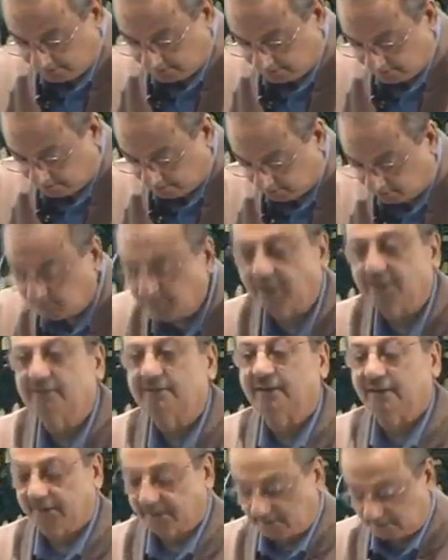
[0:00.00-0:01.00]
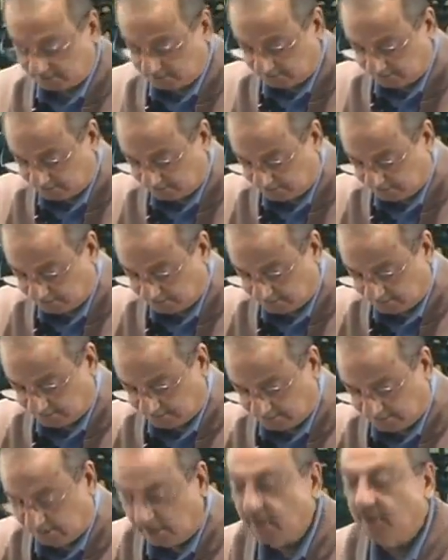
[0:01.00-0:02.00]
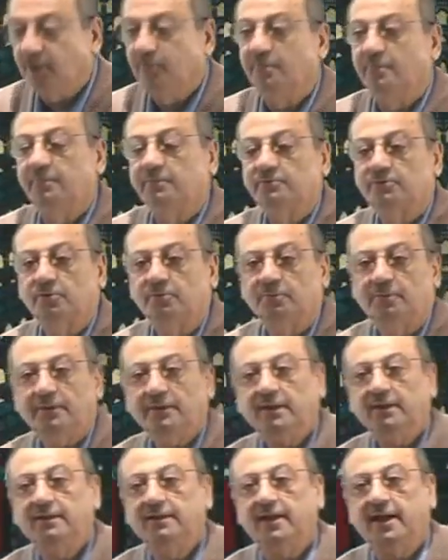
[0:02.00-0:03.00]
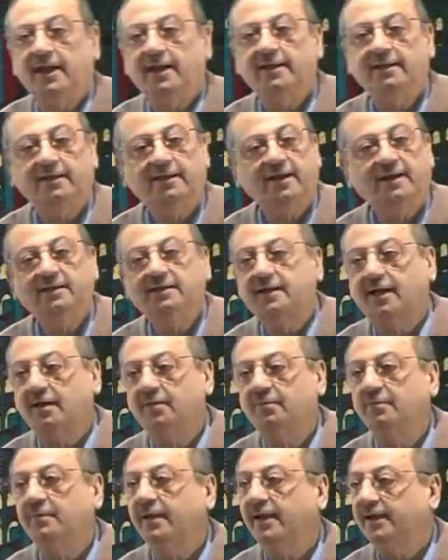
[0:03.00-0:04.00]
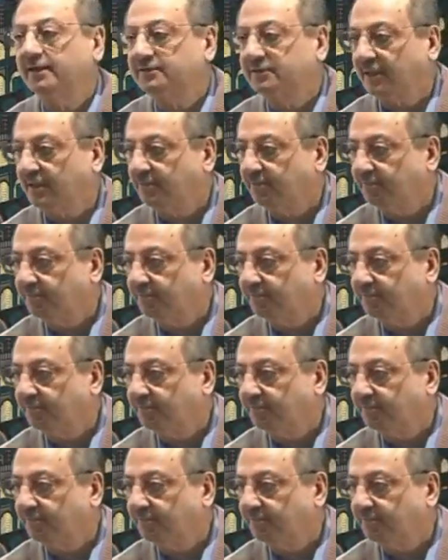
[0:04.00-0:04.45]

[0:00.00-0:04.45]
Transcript: musattarin. So, but a gair can come as a